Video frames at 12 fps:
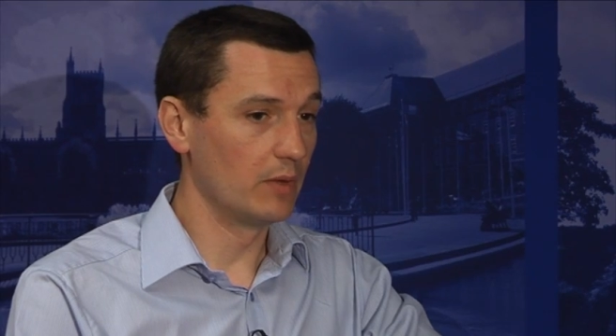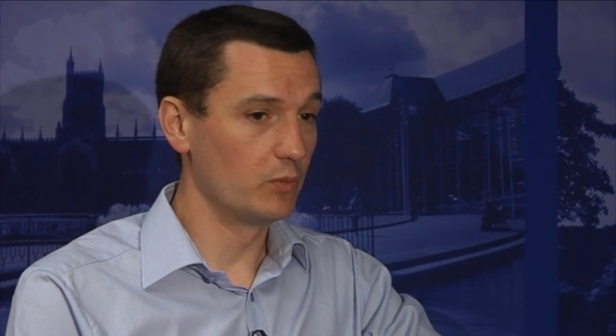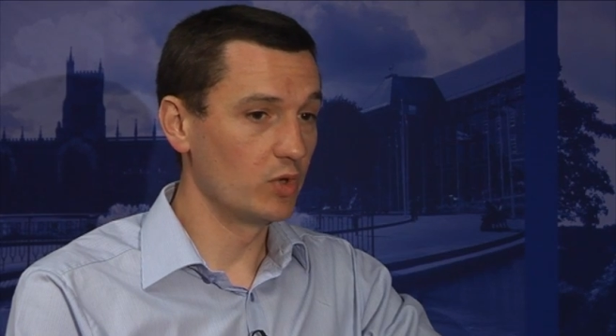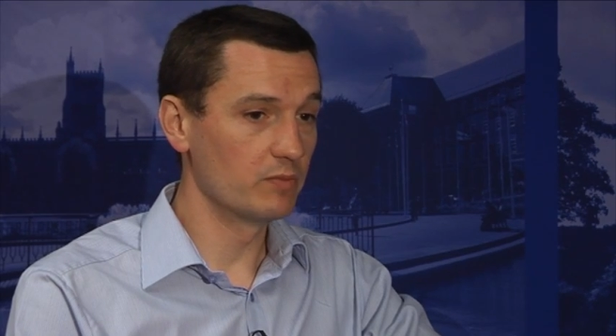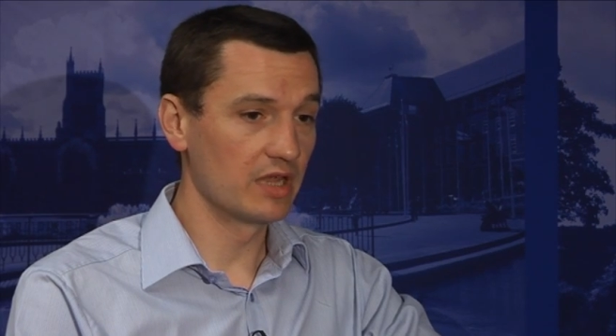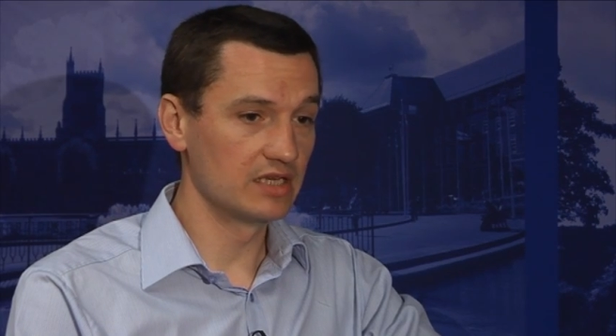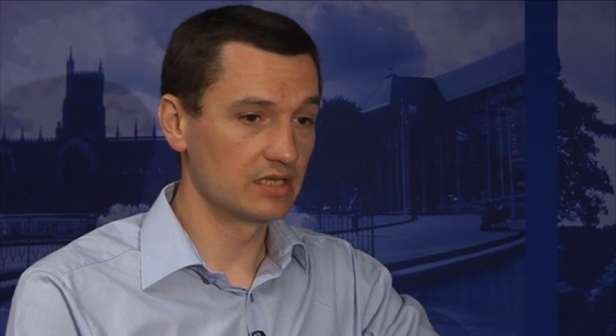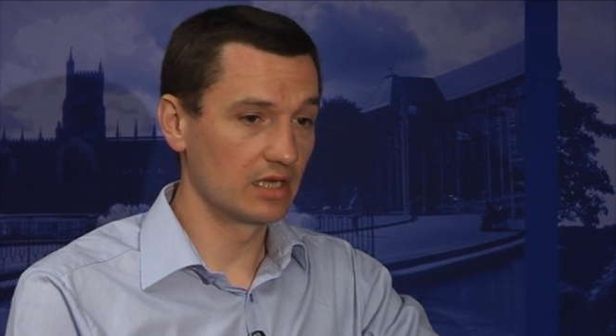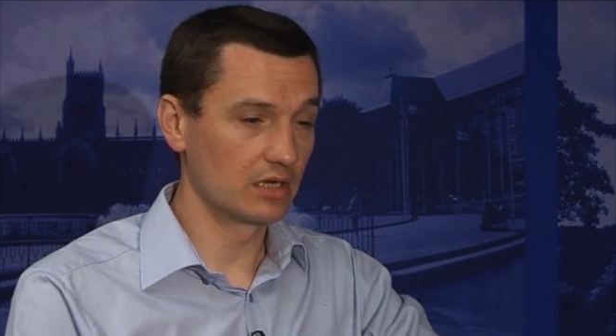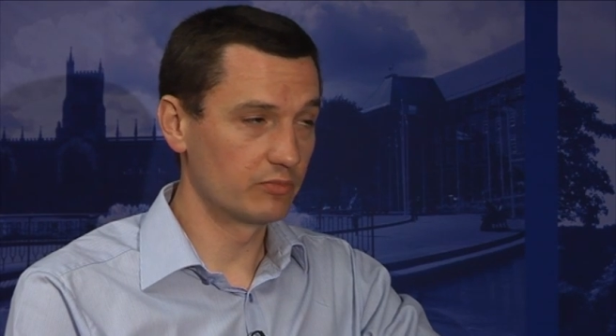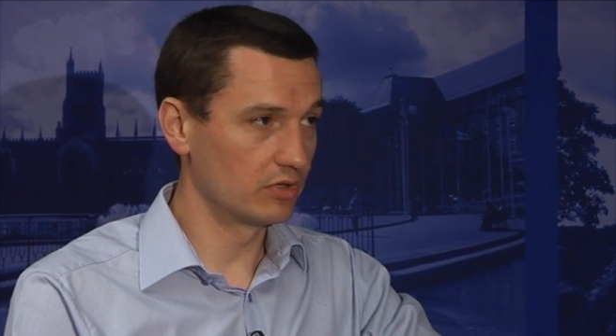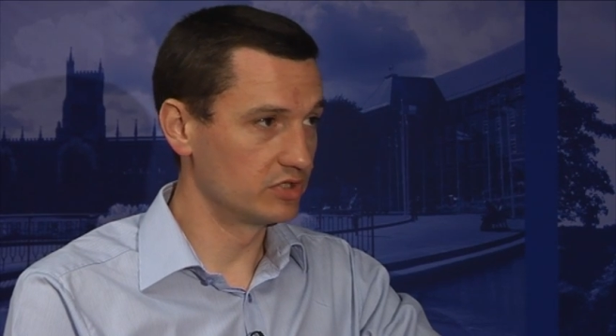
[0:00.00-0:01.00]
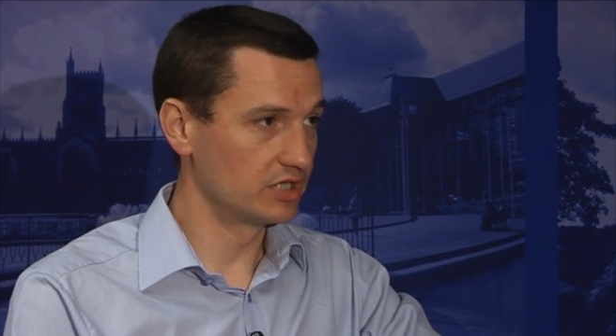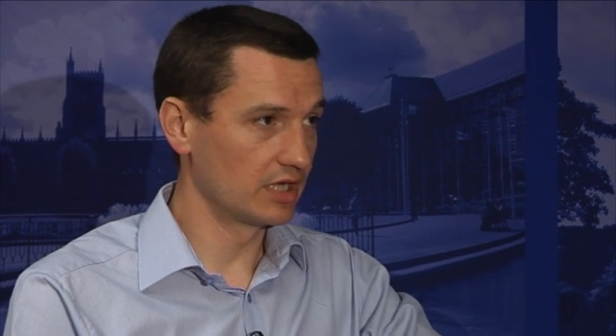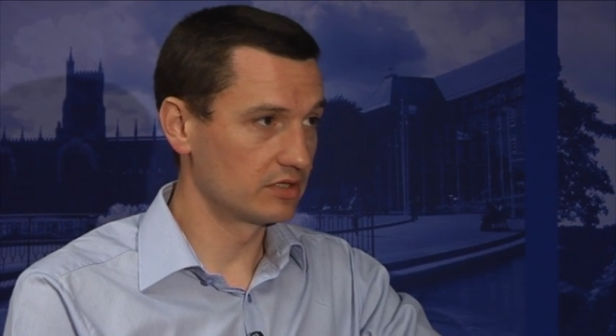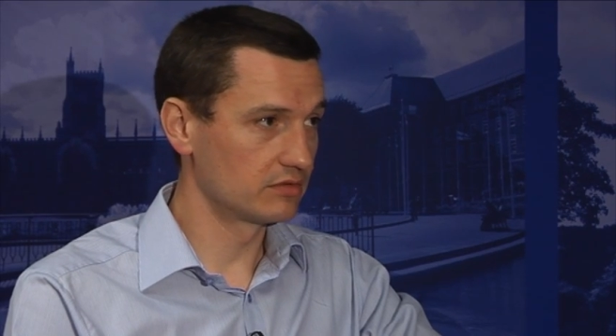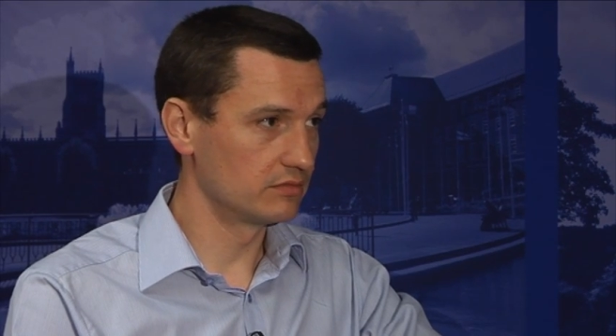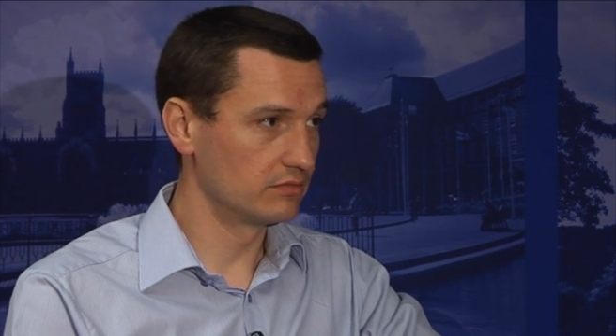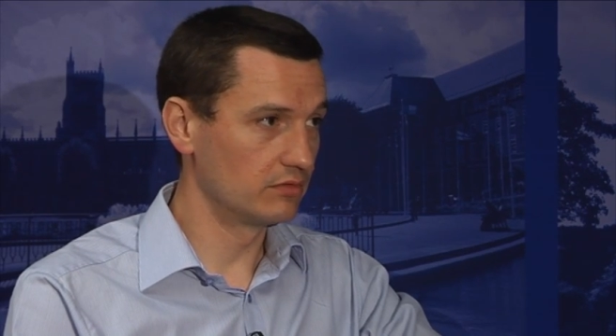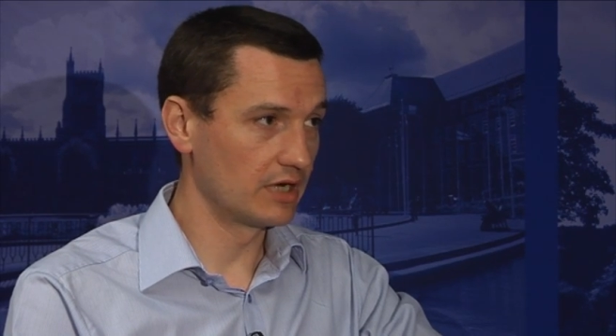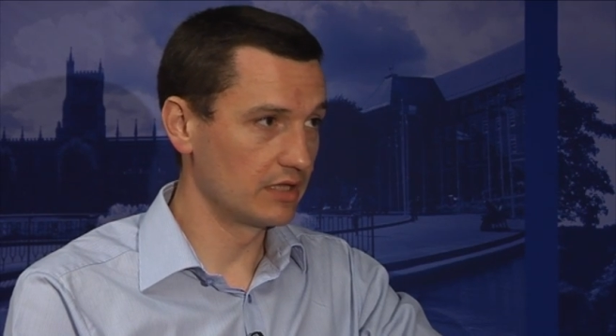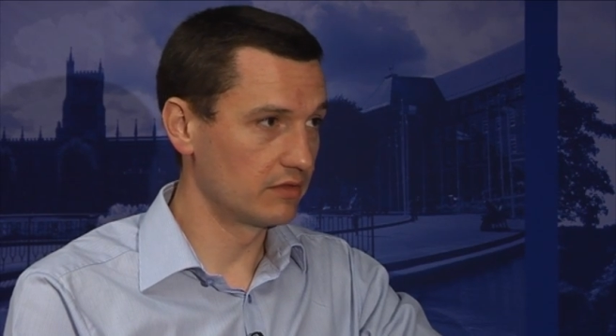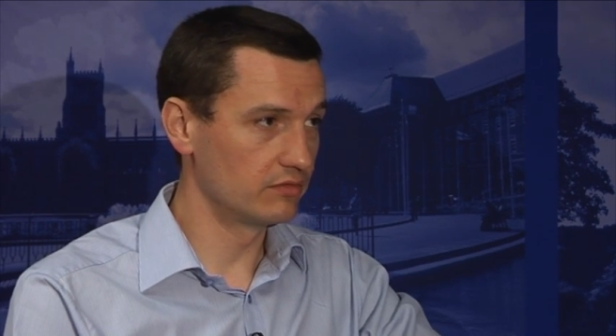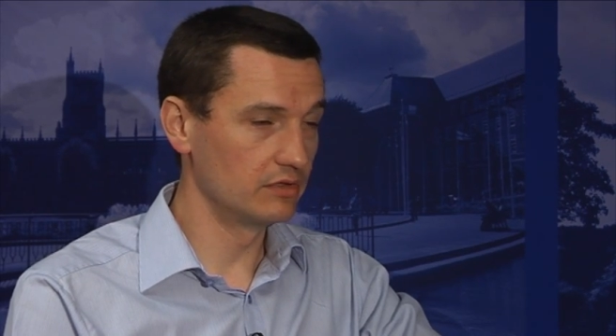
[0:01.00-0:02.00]
We may take a project
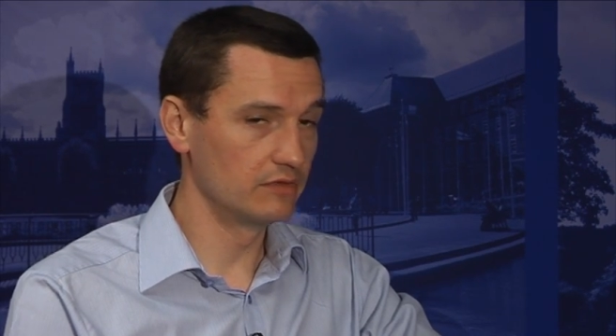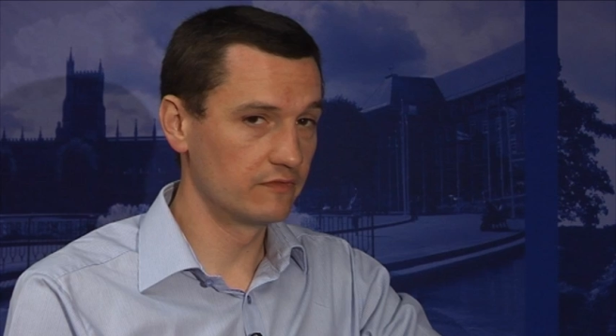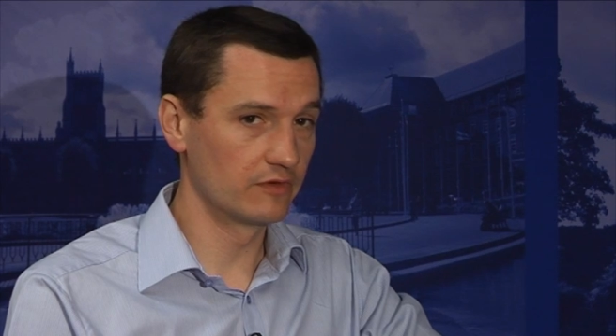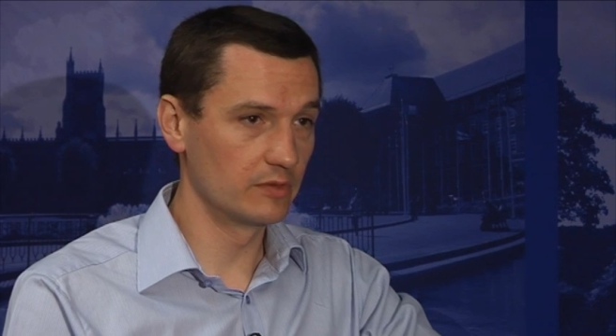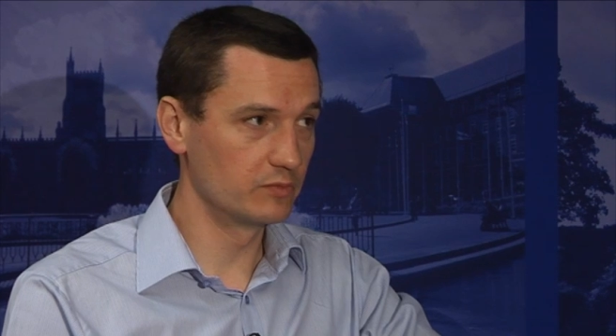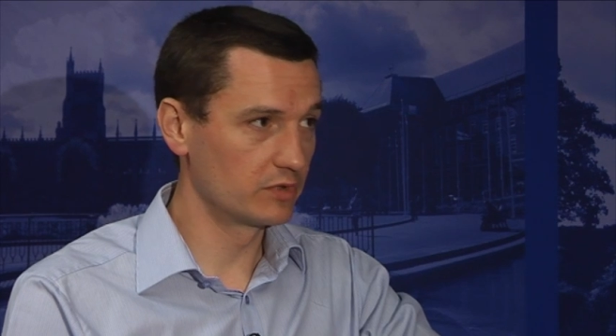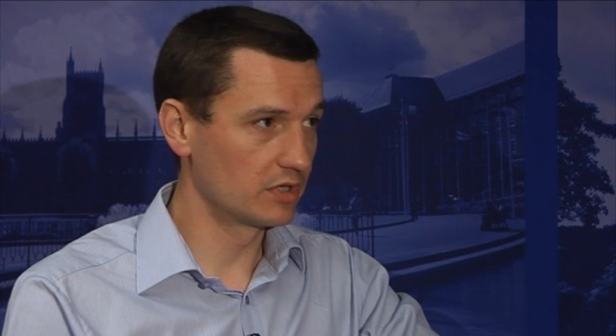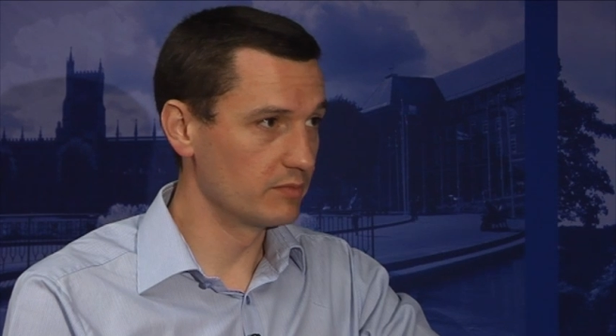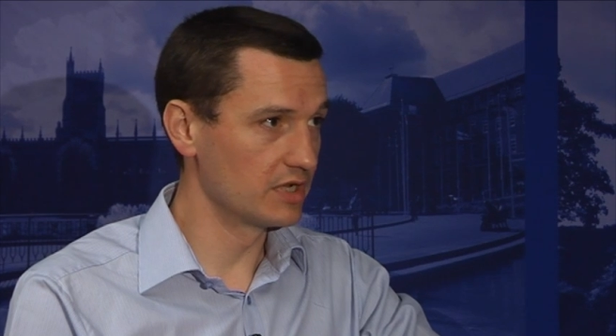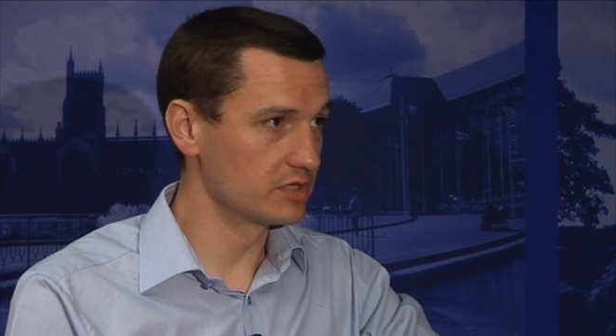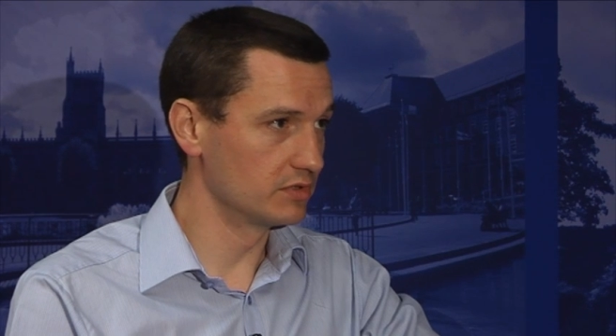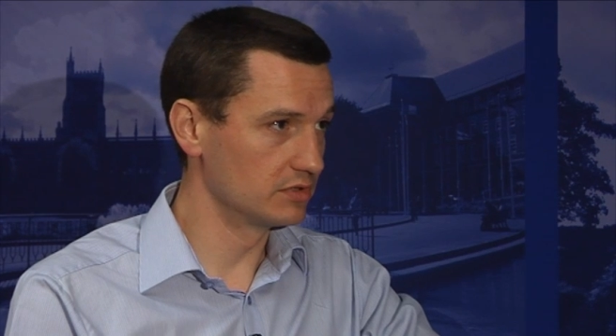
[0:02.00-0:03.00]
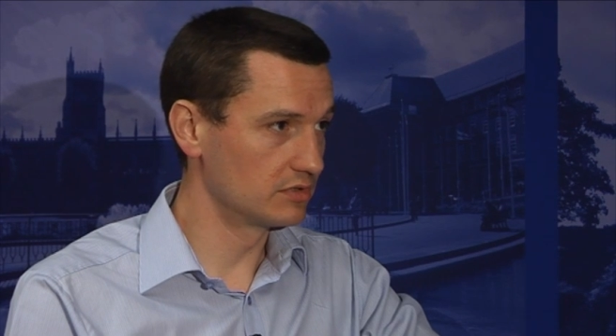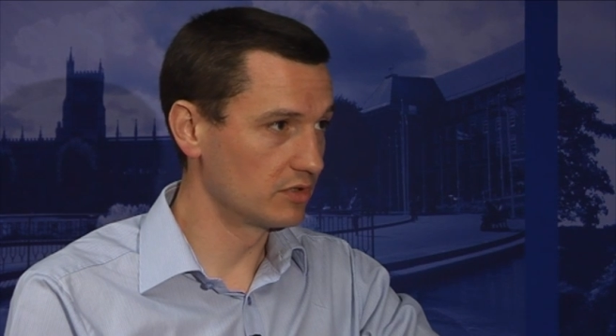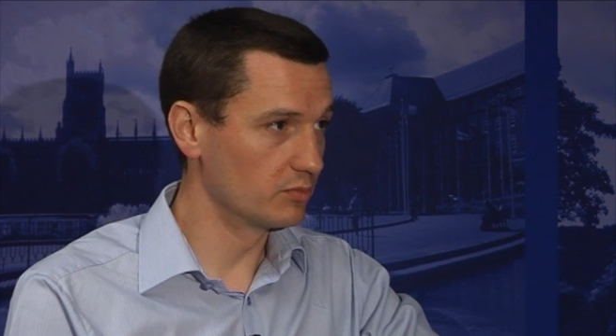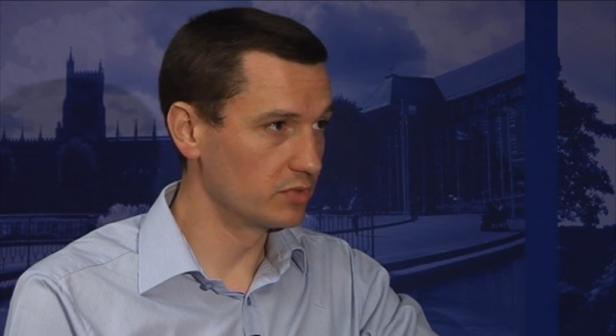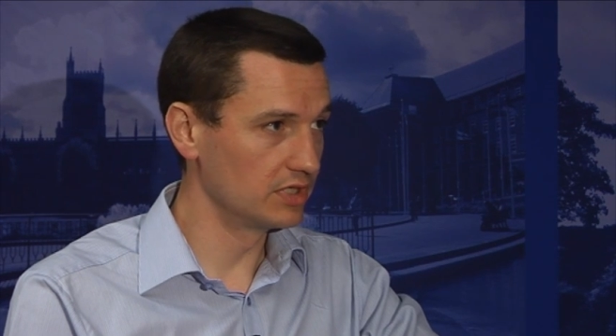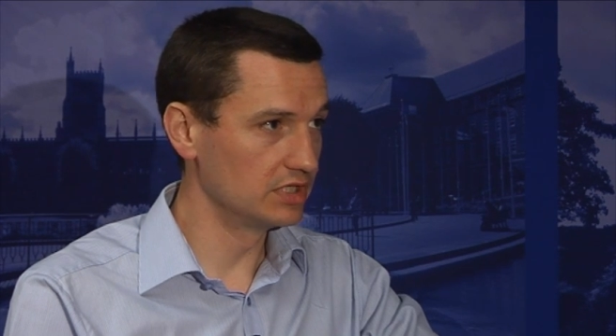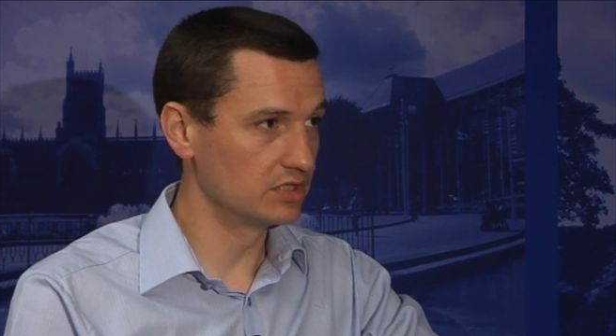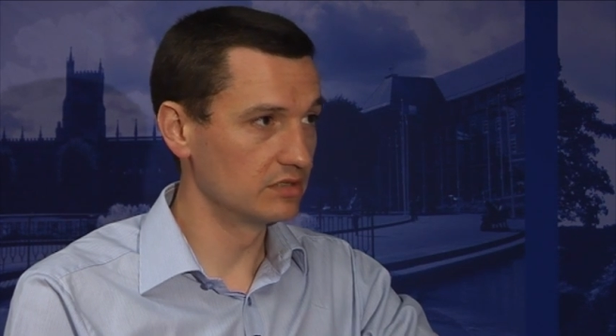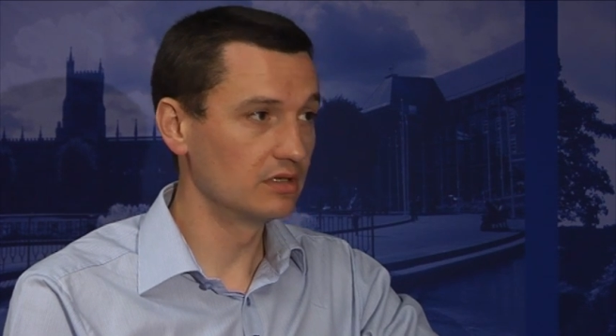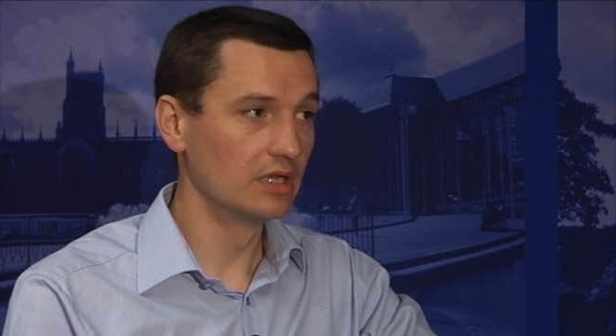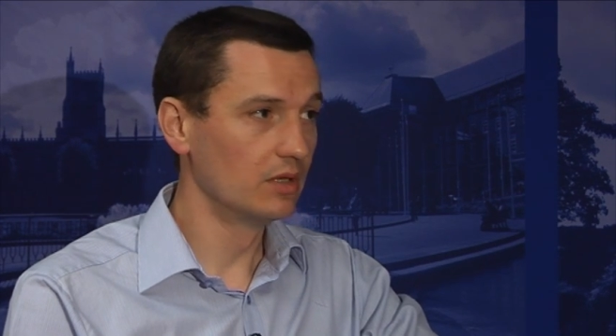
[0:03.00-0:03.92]
right through from commencement to completion.